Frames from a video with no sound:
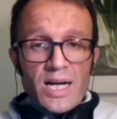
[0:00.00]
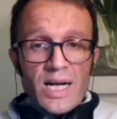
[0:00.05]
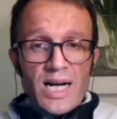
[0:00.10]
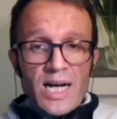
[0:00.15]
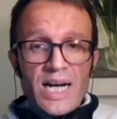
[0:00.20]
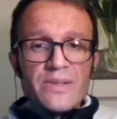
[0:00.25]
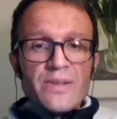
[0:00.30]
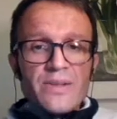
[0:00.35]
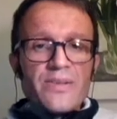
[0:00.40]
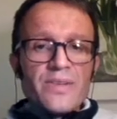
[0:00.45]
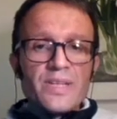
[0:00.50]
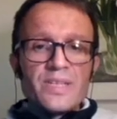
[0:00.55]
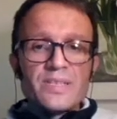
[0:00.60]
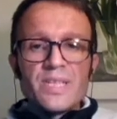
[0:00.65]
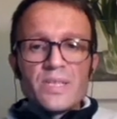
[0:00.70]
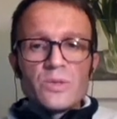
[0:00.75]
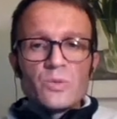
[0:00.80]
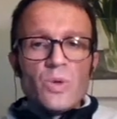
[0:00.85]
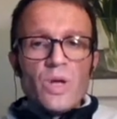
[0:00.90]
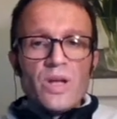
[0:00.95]
Other
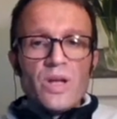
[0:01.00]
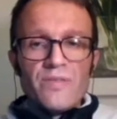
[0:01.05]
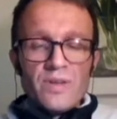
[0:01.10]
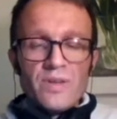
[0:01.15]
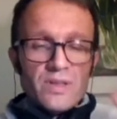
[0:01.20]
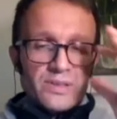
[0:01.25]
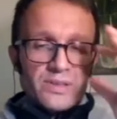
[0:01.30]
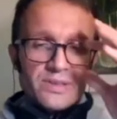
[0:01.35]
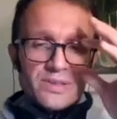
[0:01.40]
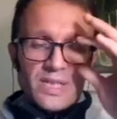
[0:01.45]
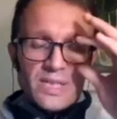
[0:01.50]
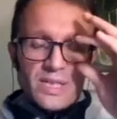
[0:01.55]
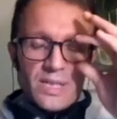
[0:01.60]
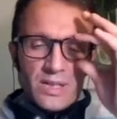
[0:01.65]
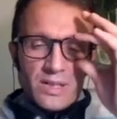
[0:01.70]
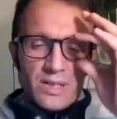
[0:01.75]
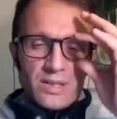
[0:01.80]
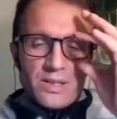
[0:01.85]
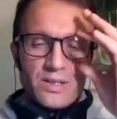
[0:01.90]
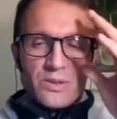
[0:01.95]
things that we have learned that
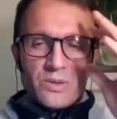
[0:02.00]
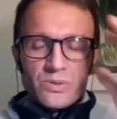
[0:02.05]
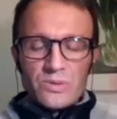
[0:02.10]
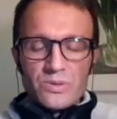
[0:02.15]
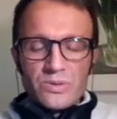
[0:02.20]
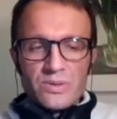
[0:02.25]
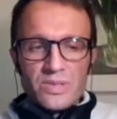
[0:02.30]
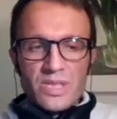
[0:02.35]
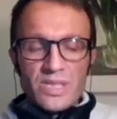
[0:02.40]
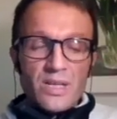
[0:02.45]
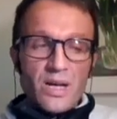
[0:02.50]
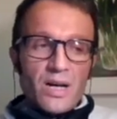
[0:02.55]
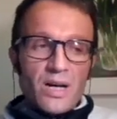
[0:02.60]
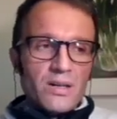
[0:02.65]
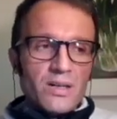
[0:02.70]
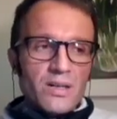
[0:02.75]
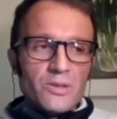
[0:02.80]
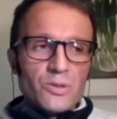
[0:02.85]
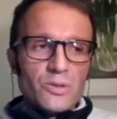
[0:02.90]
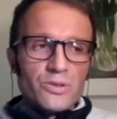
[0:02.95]

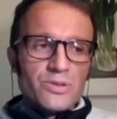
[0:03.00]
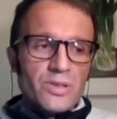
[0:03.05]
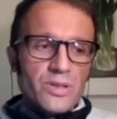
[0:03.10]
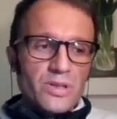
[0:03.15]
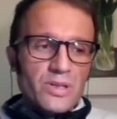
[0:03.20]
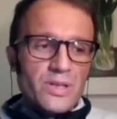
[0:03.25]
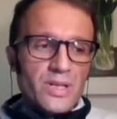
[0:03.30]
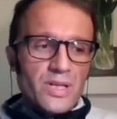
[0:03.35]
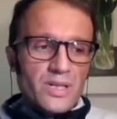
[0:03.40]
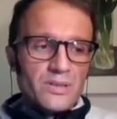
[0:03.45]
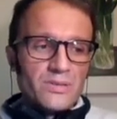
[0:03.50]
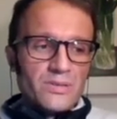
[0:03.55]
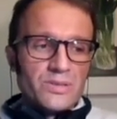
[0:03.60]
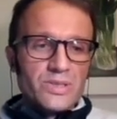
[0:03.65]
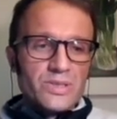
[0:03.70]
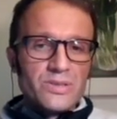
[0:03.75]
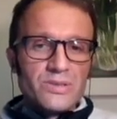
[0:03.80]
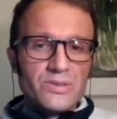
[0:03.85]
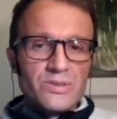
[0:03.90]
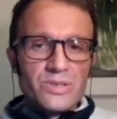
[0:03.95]
are orthogonal
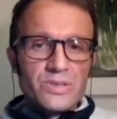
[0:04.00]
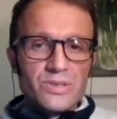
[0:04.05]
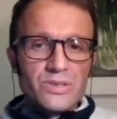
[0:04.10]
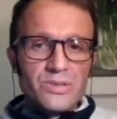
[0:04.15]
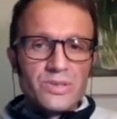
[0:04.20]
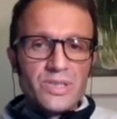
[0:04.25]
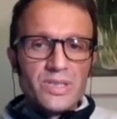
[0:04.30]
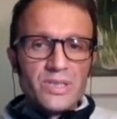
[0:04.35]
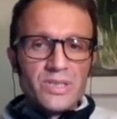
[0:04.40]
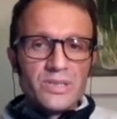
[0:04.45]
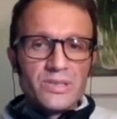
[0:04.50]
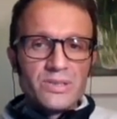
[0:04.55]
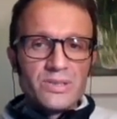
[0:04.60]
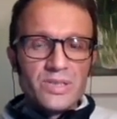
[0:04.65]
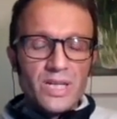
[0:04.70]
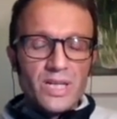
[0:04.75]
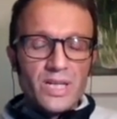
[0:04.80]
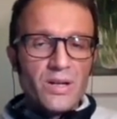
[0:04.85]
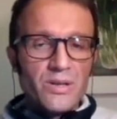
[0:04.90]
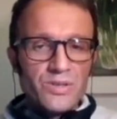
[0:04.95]
to the
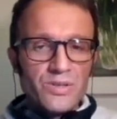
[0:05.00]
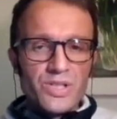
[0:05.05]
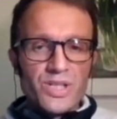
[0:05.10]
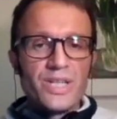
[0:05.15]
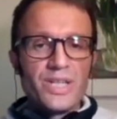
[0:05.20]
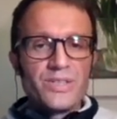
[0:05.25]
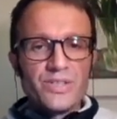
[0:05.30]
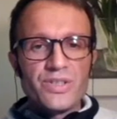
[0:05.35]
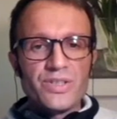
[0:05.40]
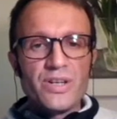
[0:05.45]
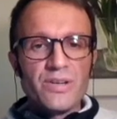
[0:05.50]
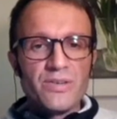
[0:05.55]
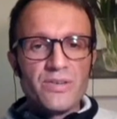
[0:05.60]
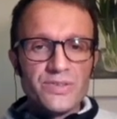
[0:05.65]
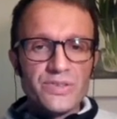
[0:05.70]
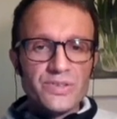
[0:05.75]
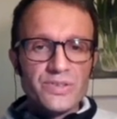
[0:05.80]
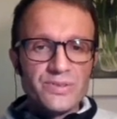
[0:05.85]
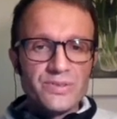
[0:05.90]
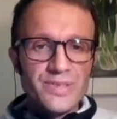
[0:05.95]
technology
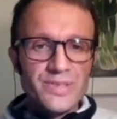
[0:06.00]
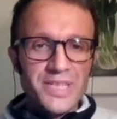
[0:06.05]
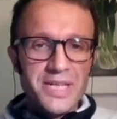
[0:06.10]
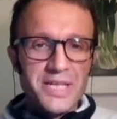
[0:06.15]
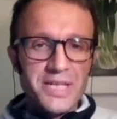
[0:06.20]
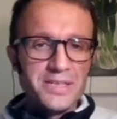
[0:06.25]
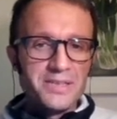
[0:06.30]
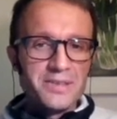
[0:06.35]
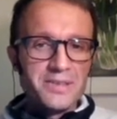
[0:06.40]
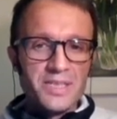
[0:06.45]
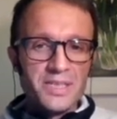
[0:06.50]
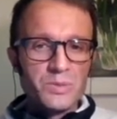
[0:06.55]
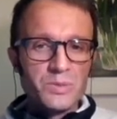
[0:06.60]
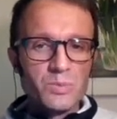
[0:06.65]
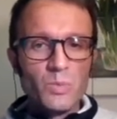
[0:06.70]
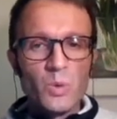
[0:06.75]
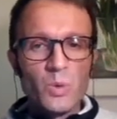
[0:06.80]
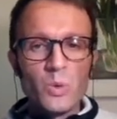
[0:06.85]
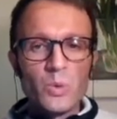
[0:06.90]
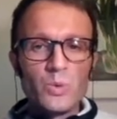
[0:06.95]
itself, and
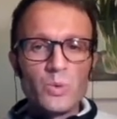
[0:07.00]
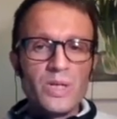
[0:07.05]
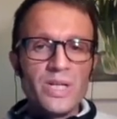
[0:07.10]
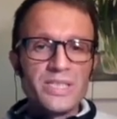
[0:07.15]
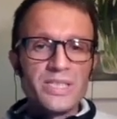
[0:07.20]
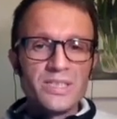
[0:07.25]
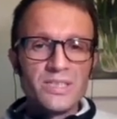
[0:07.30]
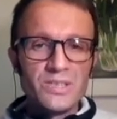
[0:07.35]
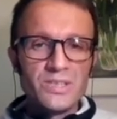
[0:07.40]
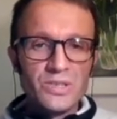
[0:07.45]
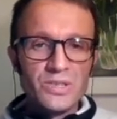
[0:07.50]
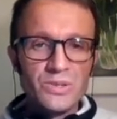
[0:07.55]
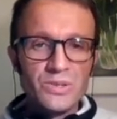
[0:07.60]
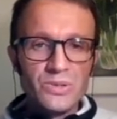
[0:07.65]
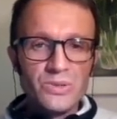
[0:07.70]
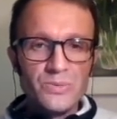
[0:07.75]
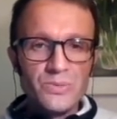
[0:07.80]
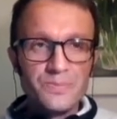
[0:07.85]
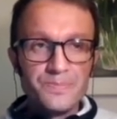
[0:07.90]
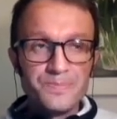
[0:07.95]
it's more related
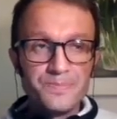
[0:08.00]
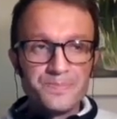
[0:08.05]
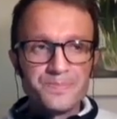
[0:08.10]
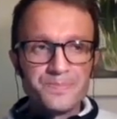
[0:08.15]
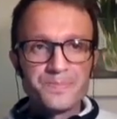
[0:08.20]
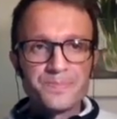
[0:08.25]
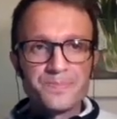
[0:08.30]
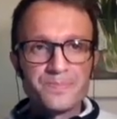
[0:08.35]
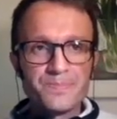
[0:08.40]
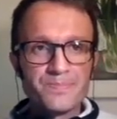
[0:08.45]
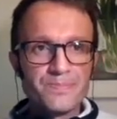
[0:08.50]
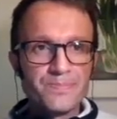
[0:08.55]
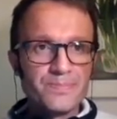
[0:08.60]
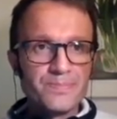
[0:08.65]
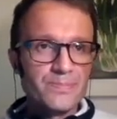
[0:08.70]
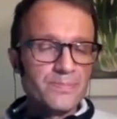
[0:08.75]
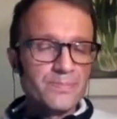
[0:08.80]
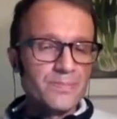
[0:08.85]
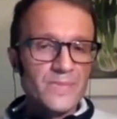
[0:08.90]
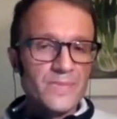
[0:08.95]
to
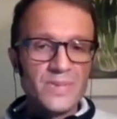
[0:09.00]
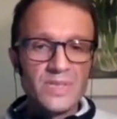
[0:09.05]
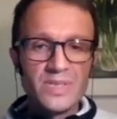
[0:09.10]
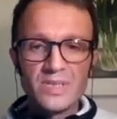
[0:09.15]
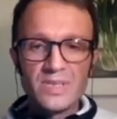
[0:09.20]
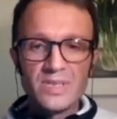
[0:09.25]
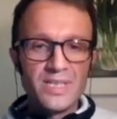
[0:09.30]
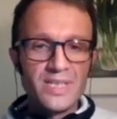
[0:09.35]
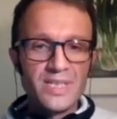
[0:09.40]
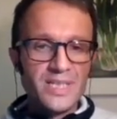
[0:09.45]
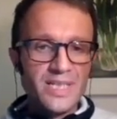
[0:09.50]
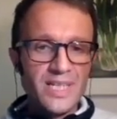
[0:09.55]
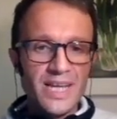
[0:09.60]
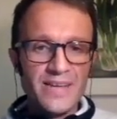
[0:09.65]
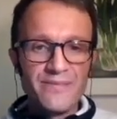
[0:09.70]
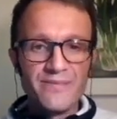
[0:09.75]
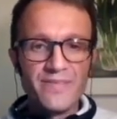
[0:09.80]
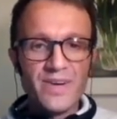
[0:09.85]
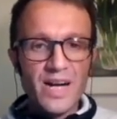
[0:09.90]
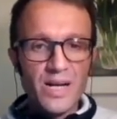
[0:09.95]
the
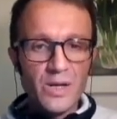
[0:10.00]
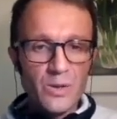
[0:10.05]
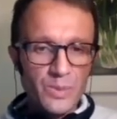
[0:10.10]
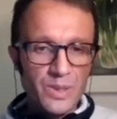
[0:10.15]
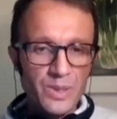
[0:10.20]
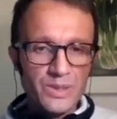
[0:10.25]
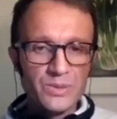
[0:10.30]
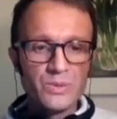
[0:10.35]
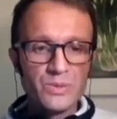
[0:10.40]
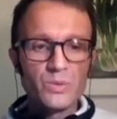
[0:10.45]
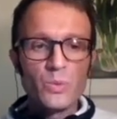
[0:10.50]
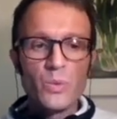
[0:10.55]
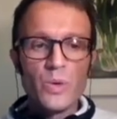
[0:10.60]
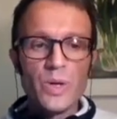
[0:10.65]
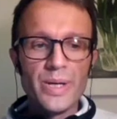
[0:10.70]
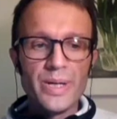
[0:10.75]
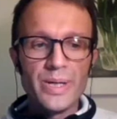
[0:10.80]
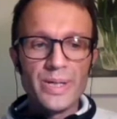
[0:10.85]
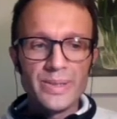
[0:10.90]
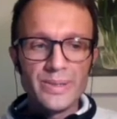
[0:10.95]
environment
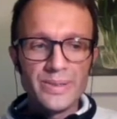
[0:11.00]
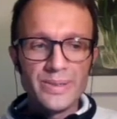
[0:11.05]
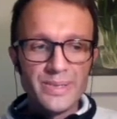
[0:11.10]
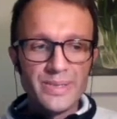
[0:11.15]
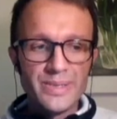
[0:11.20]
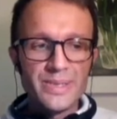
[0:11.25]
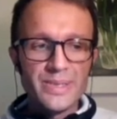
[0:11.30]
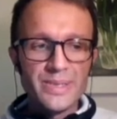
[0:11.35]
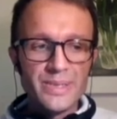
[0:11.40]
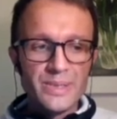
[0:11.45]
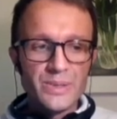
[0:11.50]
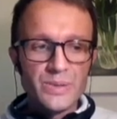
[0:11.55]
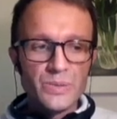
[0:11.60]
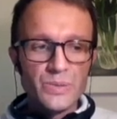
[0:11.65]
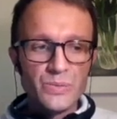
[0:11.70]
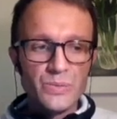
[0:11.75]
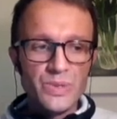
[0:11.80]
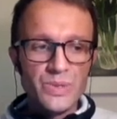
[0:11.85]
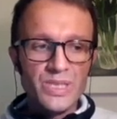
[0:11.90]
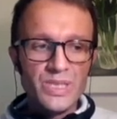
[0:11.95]
where
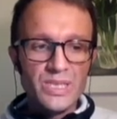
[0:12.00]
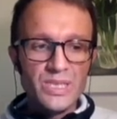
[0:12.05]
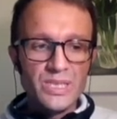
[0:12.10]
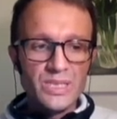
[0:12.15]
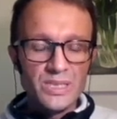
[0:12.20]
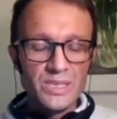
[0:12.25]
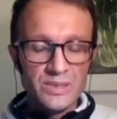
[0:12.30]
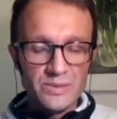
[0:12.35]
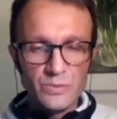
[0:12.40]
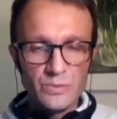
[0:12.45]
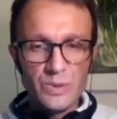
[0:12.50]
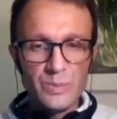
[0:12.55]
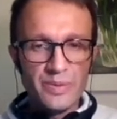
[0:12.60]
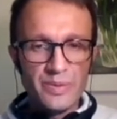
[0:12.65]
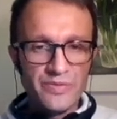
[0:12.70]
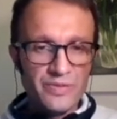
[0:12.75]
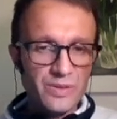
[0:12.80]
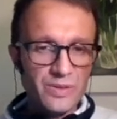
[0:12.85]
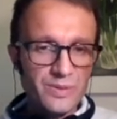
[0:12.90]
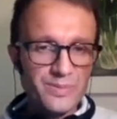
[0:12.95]
we
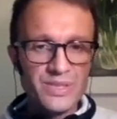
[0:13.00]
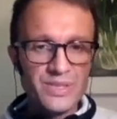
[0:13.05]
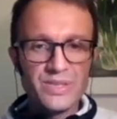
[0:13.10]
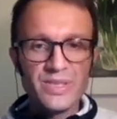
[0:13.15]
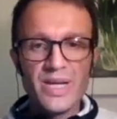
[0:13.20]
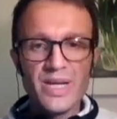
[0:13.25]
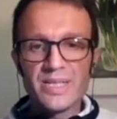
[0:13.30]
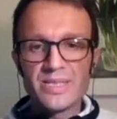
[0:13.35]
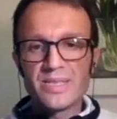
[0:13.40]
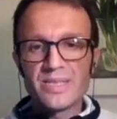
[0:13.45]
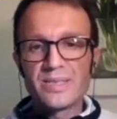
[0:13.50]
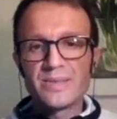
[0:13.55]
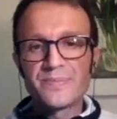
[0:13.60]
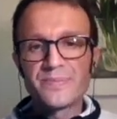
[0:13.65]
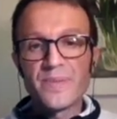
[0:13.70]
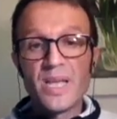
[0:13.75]
perform the test.